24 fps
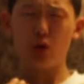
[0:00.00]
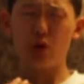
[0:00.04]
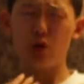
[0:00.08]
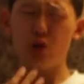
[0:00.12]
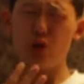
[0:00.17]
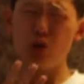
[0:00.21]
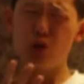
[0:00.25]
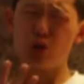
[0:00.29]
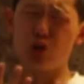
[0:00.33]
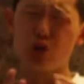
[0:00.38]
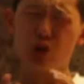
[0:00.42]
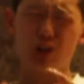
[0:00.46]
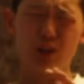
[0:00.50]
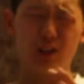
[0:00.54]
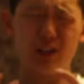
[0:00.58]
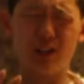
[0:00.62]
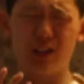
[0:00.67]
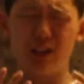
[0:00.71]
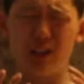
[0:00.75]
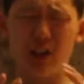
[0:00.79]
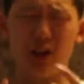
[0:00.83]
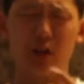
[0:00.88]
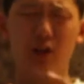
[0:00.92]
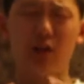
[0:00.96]
usually
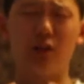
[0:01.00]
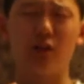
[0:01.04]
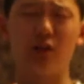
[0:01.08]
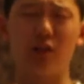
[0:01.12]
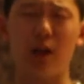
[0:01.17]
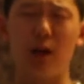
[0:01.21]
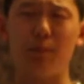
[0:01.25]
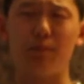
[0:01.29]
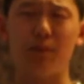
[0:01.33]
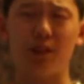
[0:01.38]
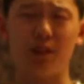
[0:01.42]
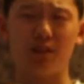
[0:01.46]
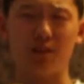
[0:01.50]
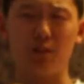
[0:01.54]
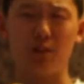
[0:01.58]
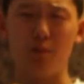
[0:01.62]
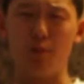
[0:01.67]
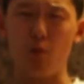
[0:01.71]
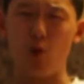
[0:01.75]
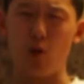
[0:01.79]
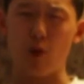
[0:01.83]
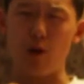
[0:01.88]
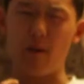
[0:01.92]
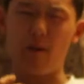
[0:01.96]
stereotyped as the
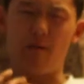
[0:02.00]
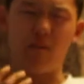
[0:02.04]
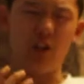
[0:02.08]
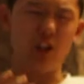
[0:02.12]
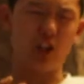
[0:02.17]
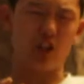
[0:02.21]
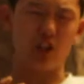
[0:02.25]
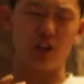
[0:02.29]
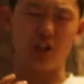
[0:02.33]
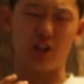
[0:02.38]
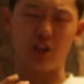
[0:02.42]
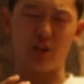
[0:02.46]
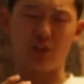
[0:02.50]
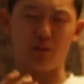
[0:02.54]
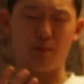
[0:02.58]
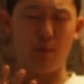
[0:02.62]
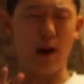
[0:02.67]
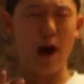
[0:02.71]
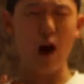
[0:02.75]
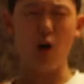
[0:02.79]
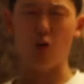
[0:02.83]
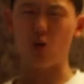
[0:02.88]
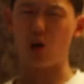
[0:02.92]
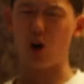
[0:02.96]
more vicious,
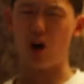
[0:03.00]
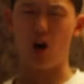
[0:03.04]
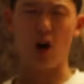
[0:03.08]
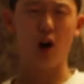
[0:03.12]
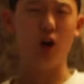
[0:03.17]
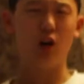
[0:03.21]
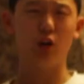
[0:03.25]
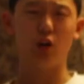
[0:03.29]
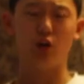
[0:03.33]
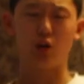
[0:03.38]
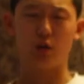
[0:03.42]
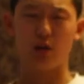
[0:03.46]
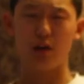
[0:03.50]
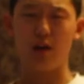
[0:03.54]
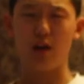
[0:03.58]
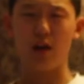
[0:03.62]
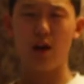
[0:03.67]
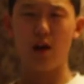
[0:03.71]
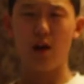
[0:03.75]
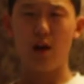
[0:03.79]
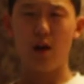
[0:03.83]
power-hungry